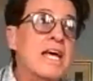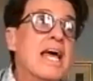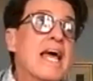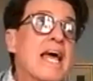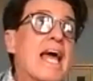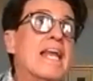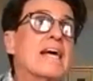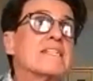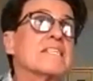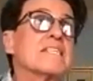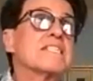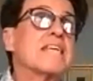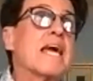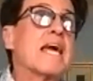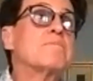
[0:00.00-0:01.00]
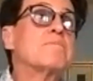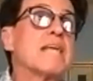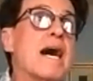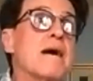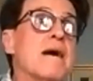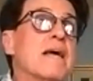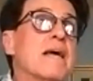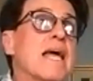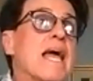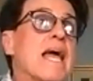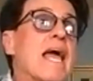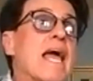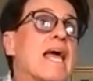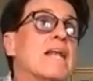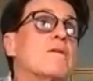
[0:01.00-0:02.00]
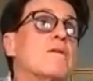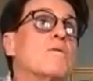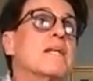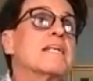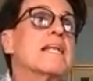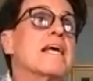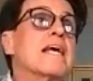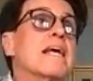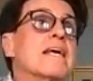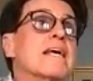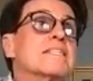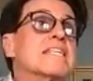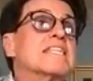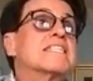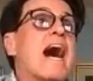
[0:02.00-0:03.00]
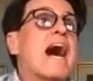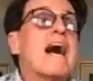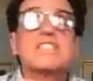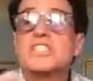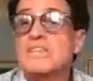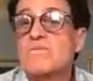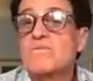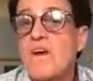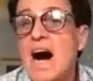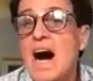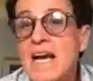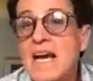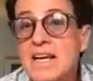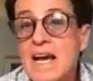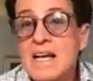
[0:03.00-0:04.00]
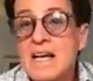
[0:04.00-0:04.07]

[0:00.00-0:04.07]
And at the same time, it detoxified.